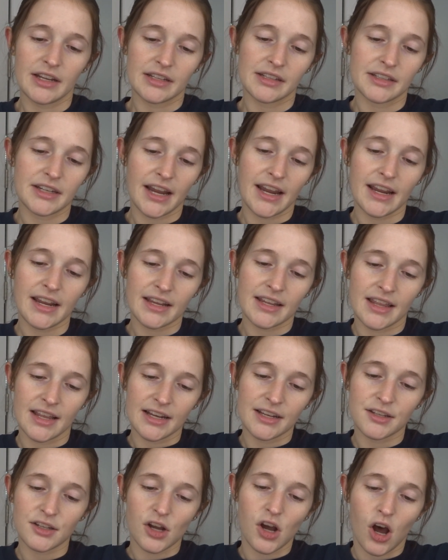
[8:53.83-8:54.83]
take
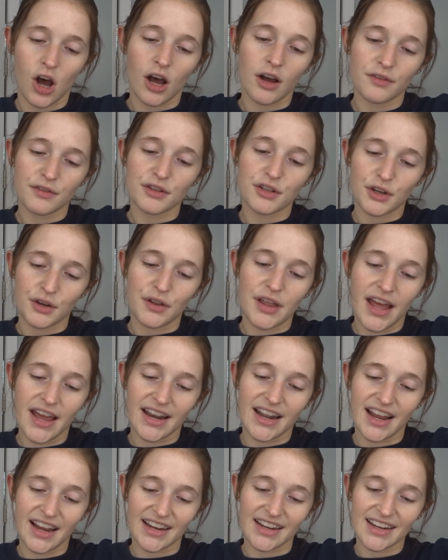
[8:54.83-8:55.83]
this off so
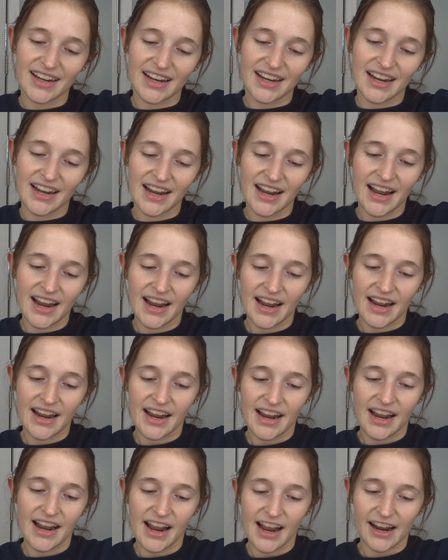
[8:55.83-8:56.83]
that I can
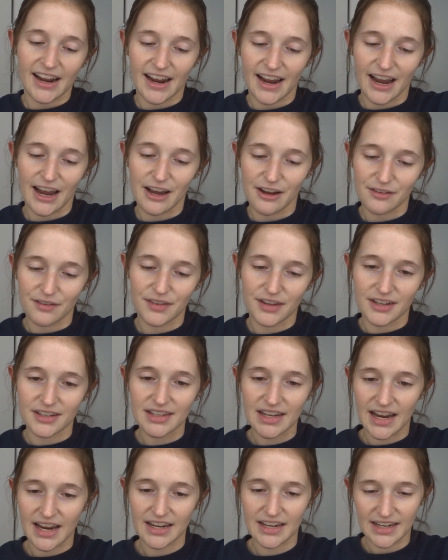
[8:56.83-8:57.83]
have this
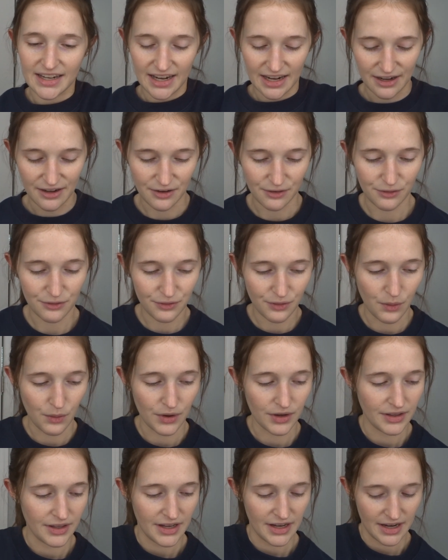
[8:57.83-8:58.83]
hand again
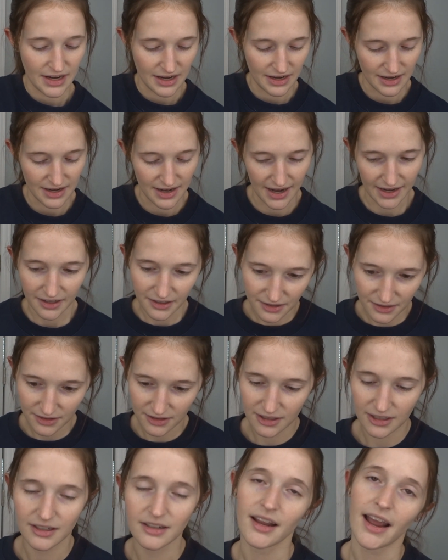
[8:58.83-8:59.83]
for the
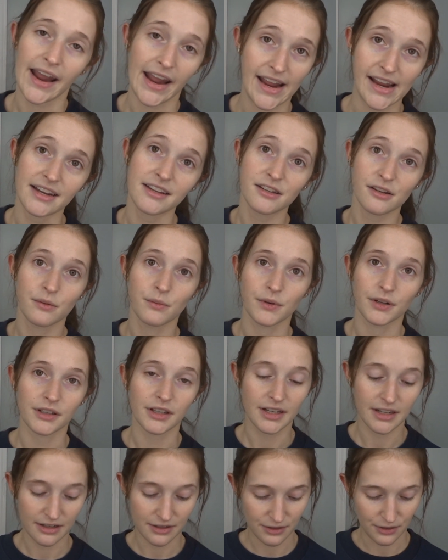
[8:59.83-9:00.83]
next 8, really,
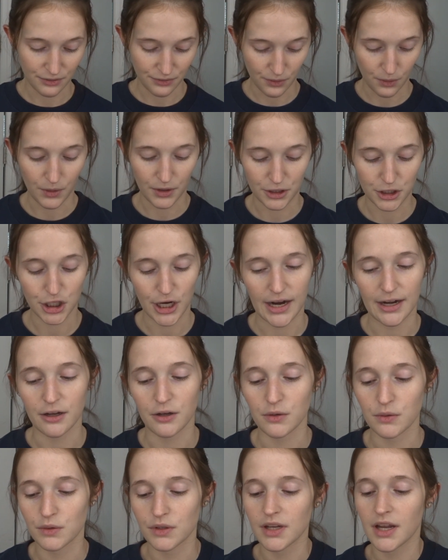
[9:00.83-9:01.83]
because they're 4
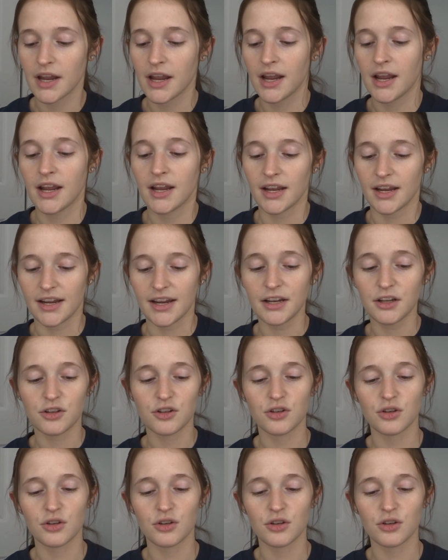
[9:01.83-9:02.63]
shadows each.